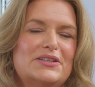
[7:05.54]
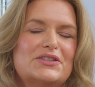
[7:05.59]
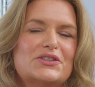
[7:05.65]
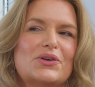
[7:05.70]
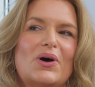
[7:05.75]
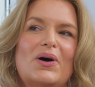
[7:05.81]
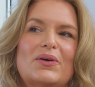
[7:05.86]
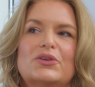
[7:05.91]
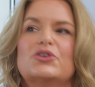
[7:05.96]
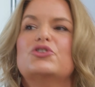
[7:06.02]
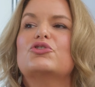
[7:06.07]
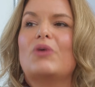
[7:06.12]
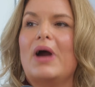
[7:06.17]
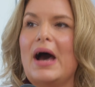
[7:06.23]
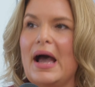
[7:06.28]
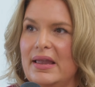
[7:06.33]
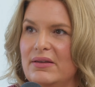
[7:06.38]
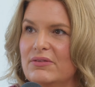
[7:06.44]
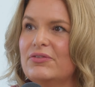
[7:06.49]
saw the
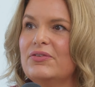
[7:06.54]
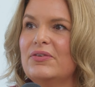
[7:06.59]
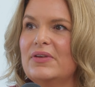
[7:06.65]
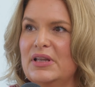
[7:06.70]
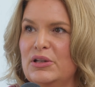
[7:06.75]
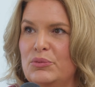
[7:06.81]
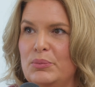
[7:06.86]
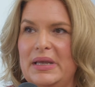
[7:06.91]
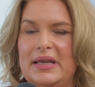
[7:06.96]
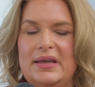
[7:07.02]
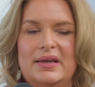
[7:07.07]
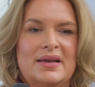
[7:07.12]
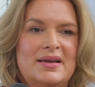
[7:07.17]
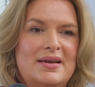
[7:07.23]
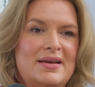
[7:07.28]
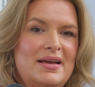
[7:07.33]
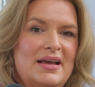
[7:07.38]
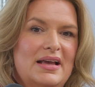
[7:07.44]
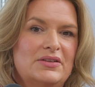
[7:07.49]
drive in me.
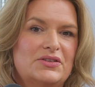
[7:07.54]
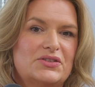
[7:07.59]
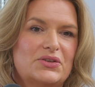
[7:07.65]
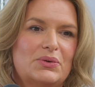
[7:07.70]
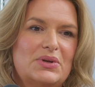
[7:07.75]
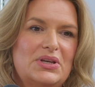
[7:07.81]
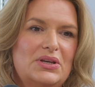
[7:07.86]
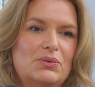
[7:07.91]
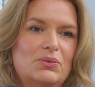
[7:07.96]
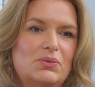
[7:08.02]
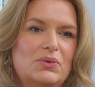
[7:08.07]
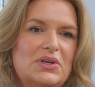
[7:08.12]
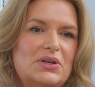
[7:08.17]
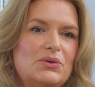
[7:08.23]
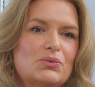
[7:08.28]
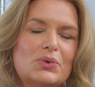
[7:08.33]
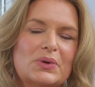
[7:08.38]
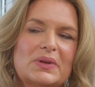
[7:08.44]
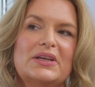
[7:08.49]
And so
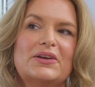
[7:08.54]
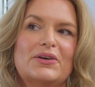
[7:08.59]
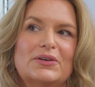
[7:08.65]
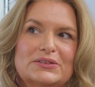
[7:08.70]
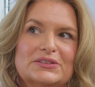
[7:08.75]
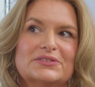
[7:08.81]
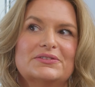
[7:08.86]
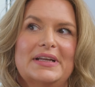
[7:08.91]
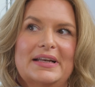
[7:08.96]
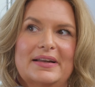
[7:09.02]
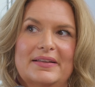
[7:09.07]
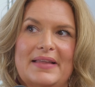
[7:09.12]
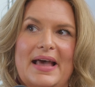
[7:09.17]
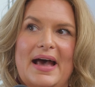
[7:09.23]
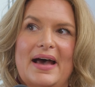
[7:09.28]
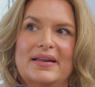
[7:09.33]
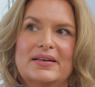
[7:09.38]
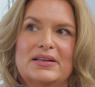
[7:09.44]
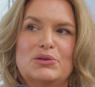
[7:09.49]
he really cultivated
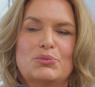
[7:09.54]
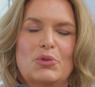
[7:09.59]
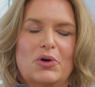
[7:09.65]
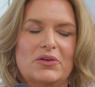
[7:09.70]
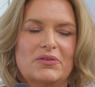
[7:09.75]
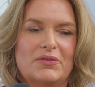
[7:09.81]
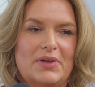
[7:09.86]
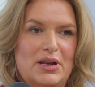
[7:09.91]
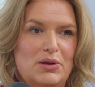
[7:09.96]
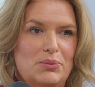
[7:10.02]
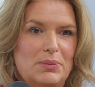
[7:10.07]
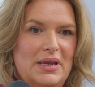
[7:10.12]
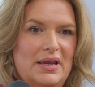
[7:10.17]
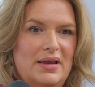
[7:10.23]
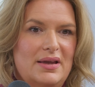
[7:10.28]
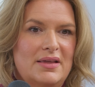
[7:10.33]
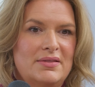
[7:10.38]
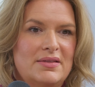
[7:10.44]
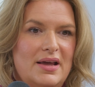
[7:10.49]
that and he motivated
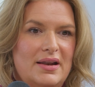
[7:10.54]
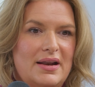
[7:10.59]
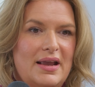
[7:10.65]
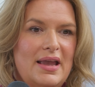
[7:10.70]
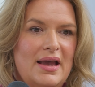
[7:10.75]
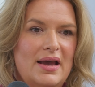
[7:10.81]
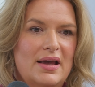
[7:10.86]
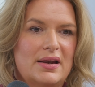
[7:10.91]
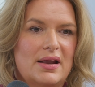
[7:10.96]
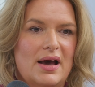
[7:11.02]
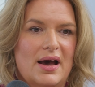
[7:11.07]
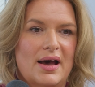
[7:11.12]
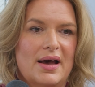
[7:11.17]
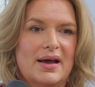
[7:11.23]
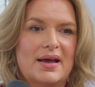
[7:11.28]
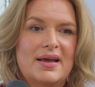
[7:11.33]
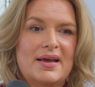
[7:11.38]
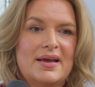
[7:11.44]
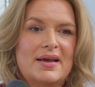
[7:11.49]
me. And then I
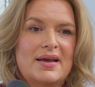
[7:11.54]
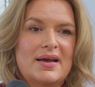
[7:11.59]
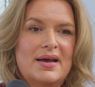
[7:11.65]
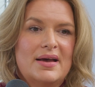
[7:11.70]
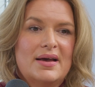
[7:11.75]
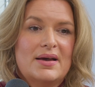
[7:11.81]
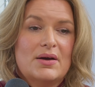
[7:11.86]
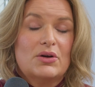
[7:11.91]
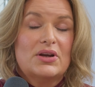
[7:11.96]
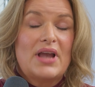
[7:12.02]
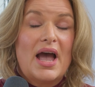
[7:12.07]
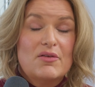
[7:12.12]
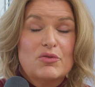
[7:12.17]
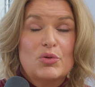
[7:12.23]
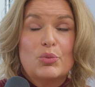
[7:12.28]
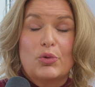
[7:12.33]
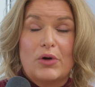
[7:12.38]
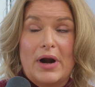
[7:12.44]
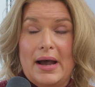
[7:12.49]
had
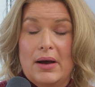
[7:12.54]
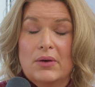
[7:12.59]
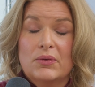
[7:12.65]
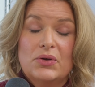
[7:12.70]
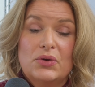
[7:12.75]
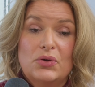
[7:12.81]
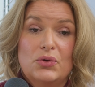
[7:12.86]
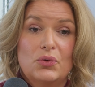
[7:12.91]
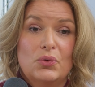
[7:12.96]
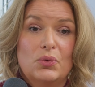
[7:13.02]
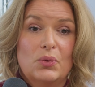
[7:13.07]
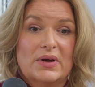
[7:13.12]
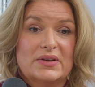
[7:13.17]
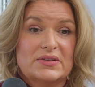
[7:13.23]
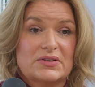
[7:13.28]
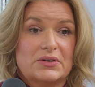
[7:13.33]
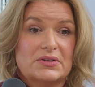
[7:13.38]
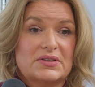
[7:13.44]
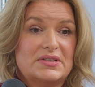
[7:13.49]
Kevin Brown, who
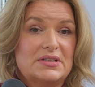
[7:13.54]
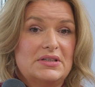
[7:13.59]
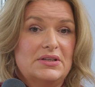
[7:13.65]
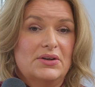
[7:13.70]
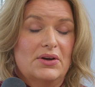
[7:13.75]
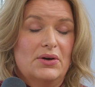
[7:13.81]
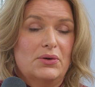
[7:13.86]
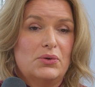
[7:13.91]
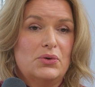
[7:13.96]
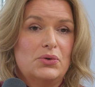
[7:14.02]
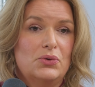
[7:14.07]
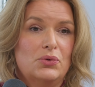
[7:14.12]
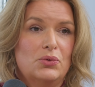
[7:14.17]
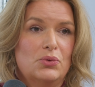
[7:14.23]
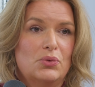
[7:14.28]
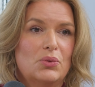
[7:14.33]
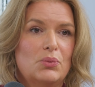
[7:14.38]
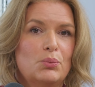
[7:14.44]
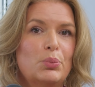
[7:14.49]
was our CEO,
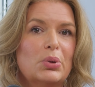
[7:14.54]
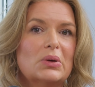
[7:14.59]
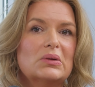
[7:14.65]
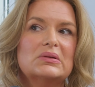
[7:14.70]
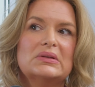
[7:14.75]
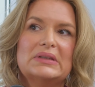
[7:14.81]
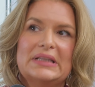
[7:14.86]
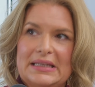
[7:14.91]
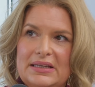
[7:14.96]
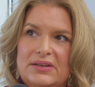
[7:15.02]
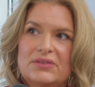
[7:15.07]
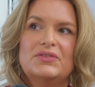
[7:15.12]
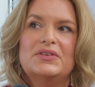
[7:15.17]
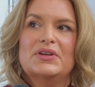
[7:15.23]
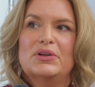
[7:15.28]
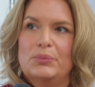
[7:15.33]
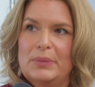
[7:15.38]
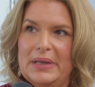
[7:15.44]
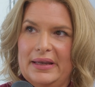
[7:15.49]
who believed
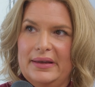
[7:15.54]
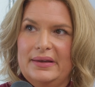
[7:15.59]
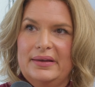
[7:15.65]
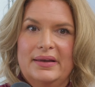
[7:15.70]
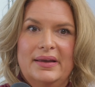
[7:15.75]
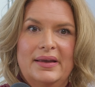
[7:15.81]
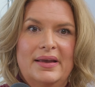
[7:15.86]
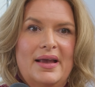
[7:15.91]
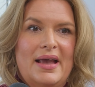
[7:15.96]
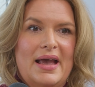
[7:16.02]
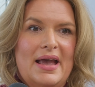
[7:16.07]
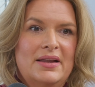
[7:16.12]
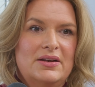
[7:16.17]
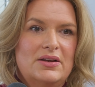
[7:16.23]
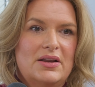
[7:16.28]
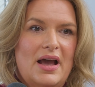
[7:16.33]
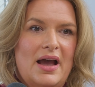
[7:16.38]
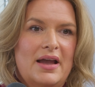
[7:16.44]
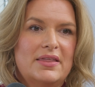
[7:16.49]
in me.
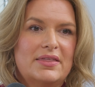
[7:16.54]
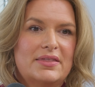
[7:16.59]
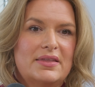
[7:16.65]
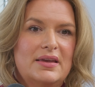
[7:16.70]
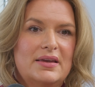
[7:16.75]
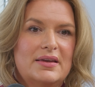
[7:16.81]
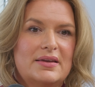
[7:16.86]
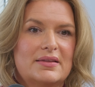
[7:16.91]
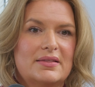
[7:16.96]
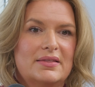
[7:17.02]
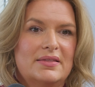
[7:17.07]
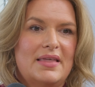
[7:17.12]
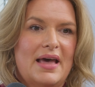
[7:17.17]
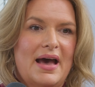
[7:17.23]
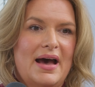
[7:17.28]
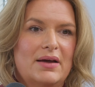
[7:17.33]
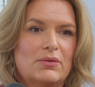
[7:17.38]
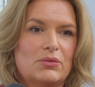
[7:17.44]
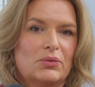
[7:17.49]
And I think
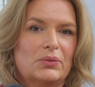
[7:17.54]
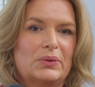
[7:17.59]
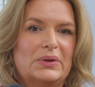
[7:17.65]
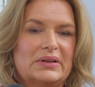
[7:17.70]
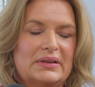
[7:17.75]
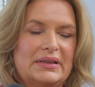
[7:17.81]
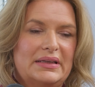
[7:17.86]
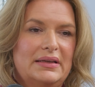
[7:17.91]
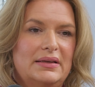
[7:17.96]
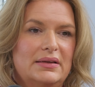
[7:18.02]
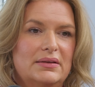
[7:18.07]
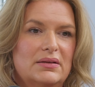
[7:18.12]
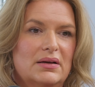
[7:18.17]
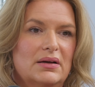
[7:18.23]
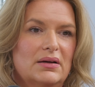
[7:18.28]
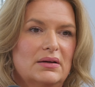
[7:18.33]
that really